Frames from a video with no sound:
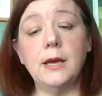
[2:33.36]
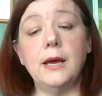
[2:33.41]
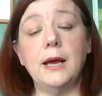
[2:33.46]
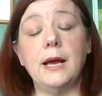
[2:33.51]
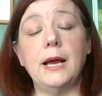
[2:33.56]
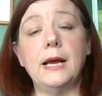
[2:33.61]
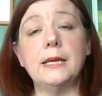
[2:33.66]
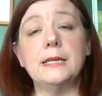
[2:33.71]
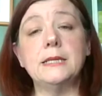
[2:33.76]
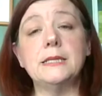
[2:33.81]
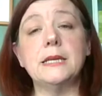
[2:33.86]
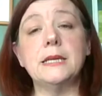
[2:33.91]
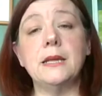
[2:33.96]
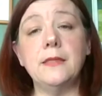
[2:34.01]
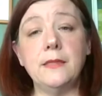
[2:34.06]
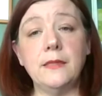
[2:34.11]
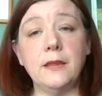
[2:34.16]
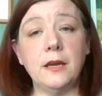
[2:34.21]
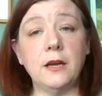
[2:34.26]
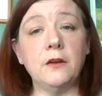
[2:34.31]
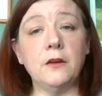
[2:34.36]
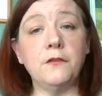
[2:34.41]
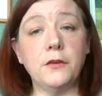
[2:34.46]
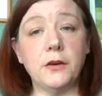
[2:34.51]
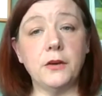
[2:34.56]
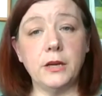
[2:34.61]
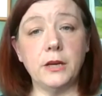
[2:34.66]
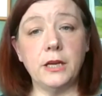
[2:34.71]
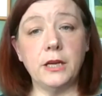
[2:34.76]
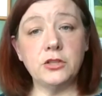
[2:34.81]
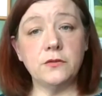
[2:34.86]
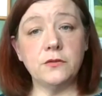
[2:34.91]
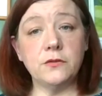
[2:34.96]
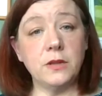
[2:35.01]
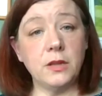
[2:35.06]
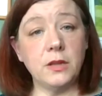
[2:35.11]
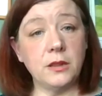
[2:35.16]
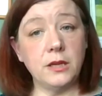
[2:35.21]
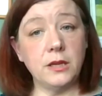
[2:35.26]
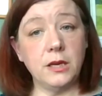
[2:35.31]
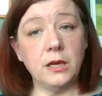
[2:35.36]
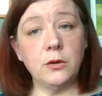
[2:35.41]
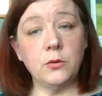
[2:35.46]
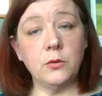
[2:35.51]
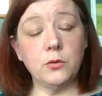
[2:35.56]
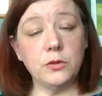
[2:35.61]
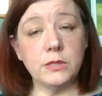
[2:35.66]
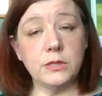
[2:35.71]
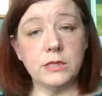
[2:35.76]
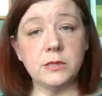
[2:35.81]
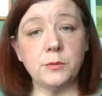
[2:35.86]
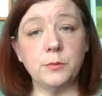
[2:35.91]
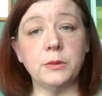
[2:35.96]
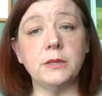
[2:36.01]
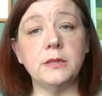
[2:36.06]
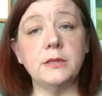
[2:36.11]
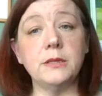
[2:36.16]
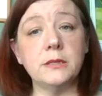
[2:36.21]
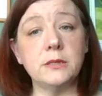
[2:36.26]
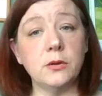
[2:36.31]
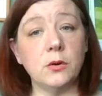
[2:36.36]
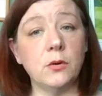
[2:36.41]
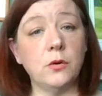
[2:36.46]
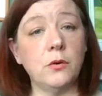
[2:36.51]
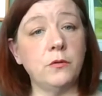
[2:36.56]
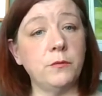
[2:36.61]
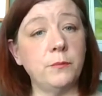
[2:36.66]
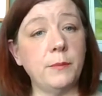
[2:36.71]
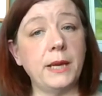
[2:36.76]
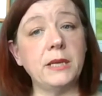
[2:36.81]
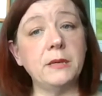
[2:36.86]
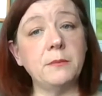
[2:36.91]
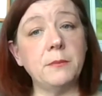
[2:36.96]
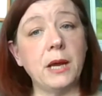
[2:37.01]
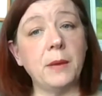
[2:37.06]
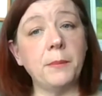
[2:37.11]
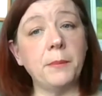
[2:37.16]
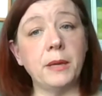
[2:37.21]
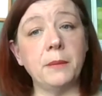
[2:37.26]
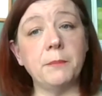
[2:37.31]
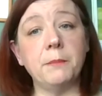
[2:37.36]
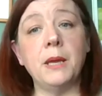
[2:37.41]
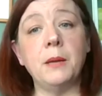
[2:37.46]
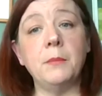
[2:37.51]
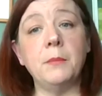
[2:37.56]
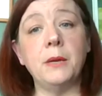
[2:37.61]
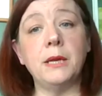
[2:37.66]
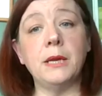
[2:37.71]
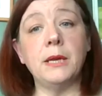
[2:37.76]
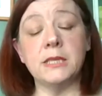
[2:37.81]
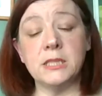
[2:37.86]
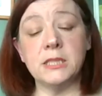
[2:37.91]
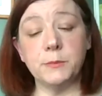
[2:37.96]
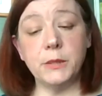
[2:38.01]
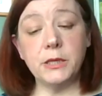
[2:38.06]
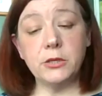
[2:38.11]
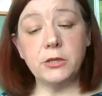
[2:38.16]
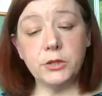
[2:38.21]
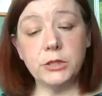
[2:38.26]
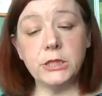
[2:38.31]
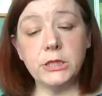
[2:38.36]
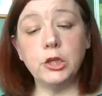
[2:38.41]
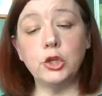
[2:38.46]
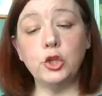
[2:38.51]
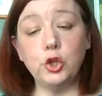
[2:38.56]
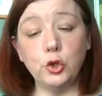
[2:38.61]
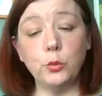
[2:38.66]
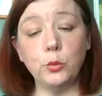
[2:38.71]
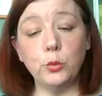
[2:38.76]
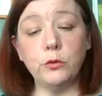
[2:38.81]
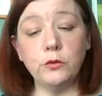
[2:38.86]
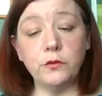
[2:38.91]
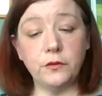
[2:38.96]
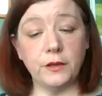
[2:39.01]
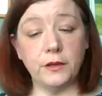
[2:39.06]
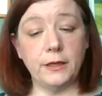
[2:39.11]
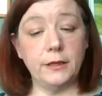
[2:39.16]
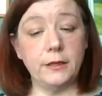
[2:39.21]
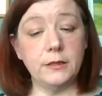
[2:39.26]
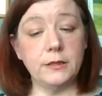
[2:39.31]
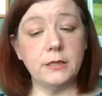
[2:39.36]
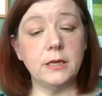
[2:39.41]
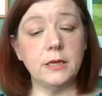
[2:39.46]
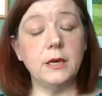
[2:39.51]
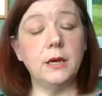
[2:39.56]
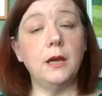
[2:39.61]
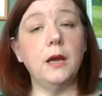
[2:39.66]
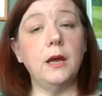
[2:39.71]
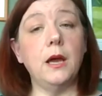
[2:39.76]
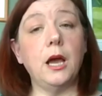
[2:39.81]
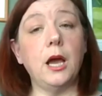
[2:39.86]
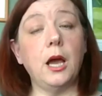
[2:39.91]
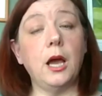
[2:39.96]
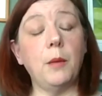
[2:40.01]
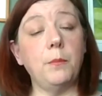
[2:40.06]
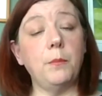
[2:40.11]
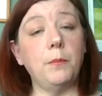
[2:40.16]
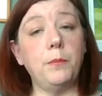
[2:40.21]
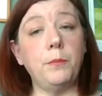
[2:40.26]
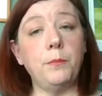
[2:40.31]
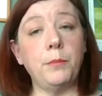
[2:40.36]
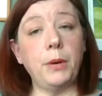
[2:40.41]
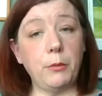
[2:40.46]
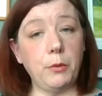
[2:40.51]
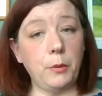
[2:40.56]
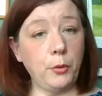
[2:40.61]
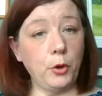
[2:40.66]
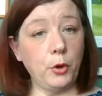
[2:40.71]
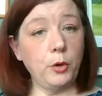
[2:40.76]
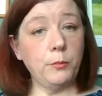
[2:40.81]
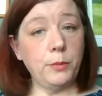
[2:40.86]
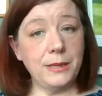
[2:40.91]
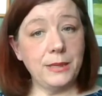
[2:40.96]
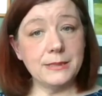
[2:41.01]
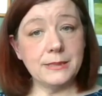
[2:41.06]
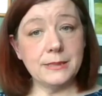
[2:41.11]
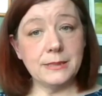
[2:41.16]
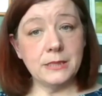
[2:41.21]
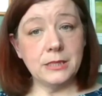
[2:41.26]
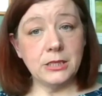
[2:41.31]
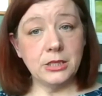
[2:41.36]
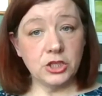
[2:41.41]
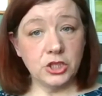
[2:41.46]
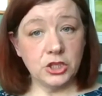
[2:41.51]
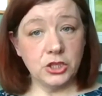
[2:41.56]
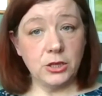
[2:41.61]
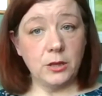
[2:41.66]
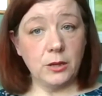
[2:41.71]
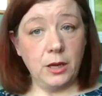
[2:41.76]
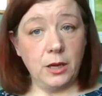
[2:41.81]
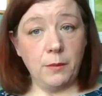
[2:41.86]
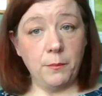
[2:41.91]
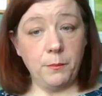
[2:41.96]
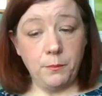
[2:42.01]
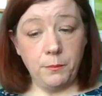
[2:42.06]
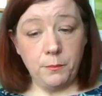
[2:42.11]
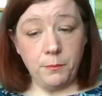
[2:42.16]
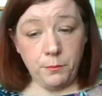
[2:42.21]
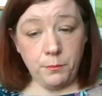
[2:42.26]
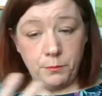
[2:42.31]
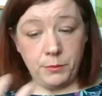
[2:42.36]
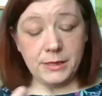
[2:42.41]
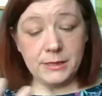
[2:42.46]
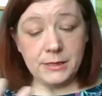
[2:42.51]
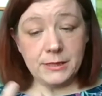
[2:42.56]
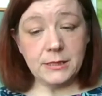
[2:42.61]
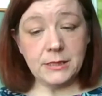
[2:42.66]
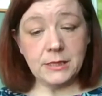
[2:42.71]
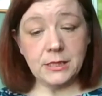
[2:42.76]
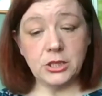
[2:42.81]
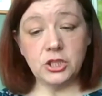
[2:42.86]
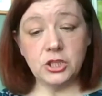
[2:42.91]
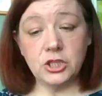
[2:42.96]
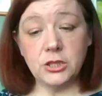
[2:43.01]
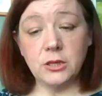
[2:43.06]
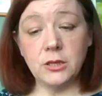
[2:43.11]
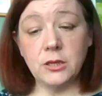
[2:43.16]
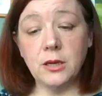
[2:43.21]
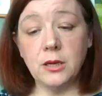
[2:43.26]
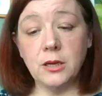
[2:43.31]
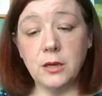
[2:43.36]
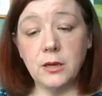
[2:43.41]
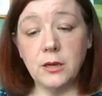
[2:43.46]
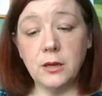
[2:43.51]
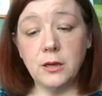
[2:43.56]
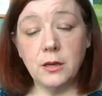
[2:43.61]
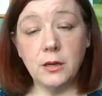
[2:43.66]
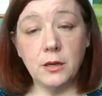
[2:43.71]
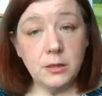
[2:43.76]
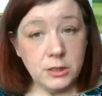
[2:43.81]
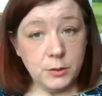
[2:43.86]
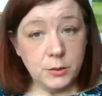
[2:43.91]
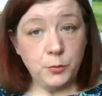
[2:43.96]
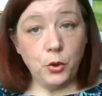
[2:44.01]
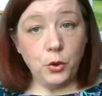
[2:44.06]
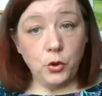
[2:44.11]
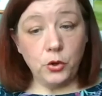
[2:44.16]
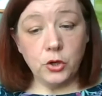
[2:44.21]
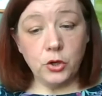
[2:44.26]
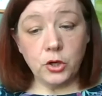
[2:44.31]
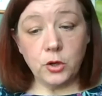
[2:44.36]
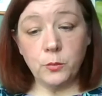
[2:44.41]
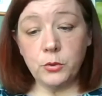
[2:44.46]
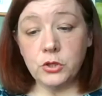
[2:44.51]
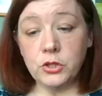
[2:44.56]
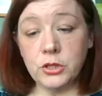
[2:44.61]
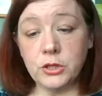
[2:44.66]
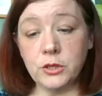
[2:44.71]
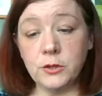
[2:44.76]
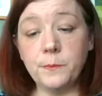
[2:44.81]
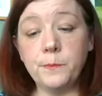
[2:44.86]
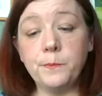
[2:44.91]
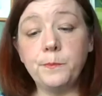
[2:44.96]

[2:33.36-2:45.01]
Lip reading: And in there, for each of the 3 core disciplines of mind mapping, memory and speed reading, you will find a PowerPoint presentation, a presentation to put on your computer,